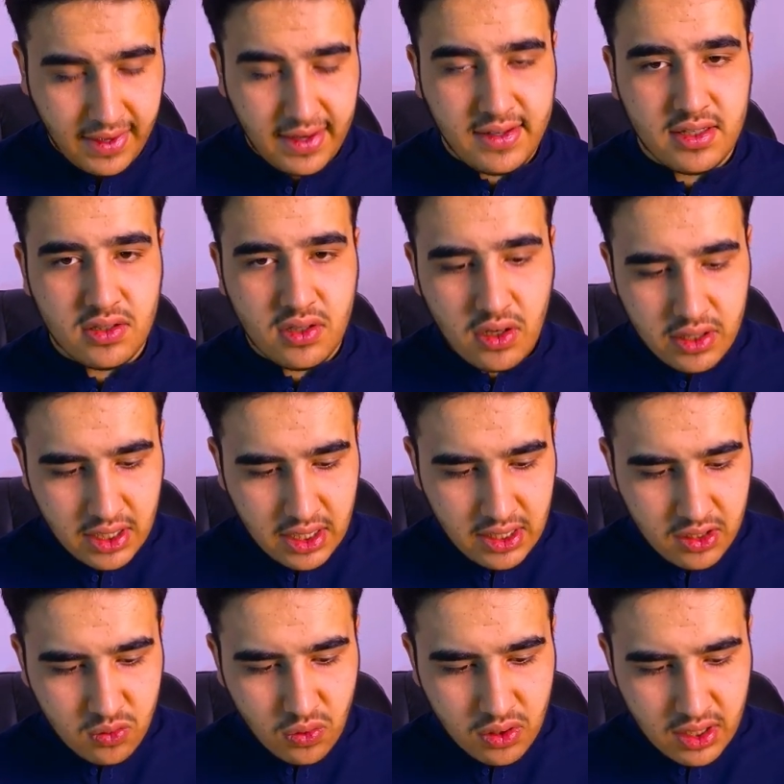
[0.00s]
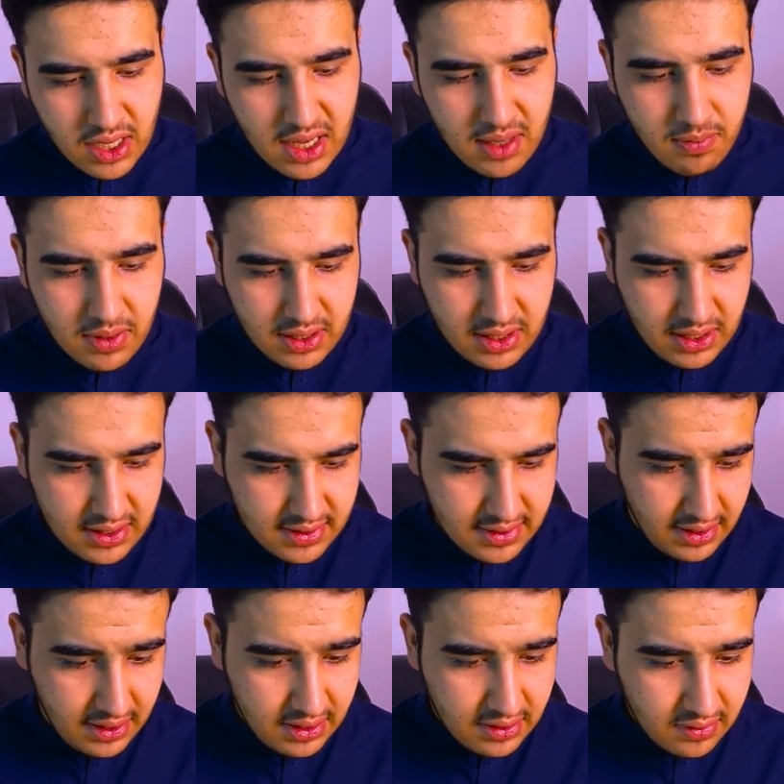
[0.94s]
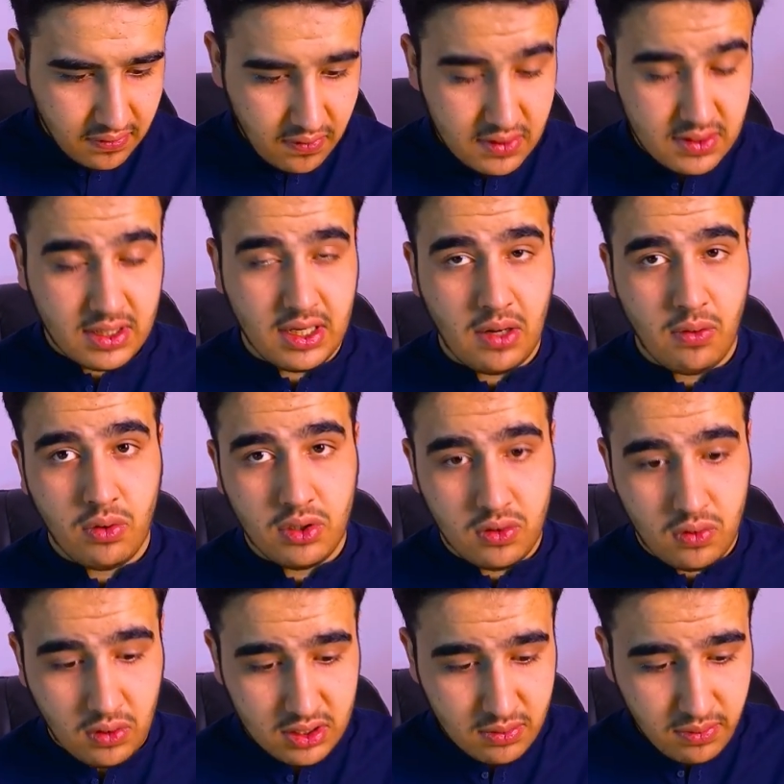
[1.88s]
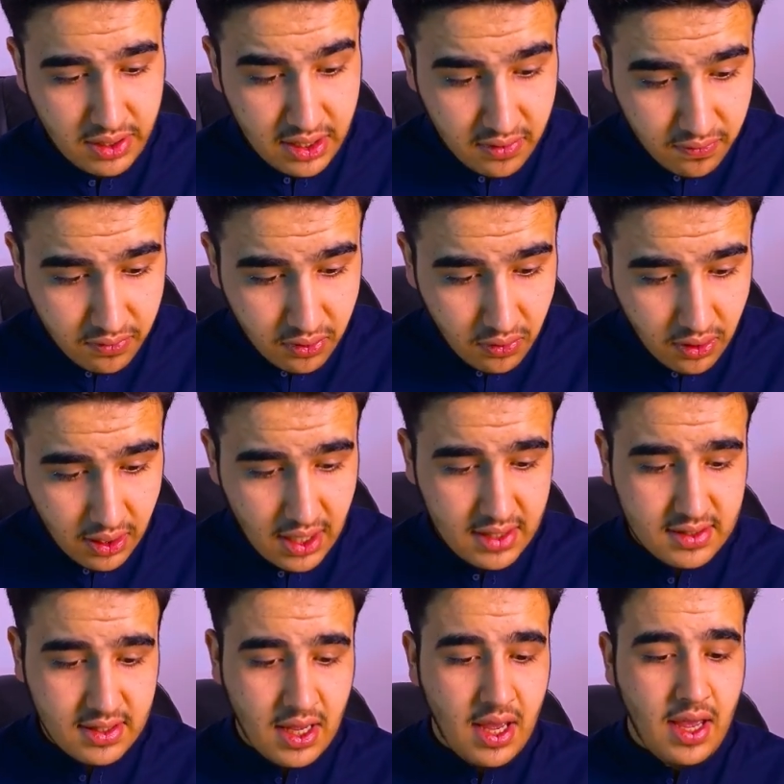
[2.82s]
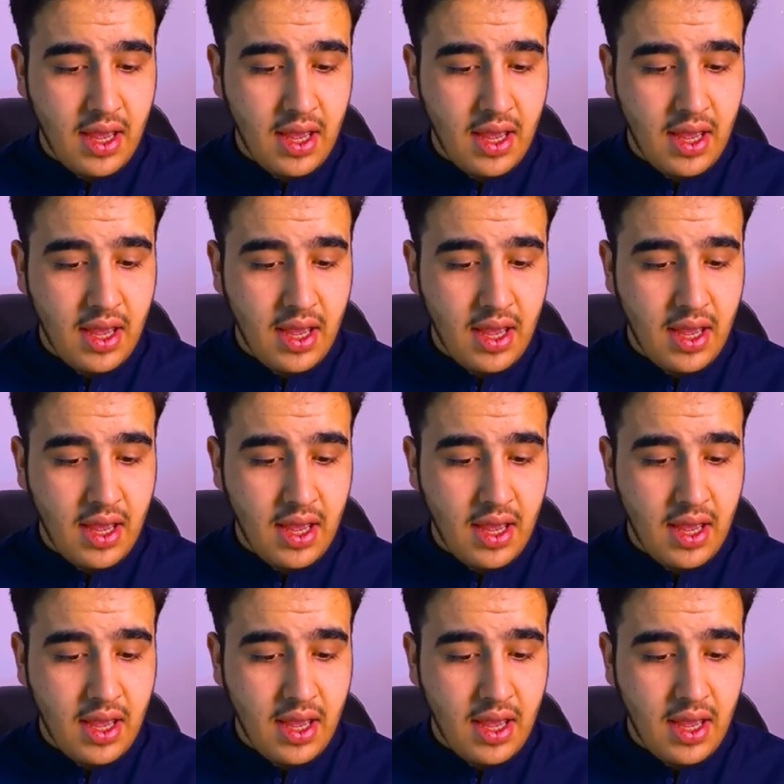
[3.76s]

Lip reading: It is not a network type, but it is an interface that I wanted to explain it for you guys.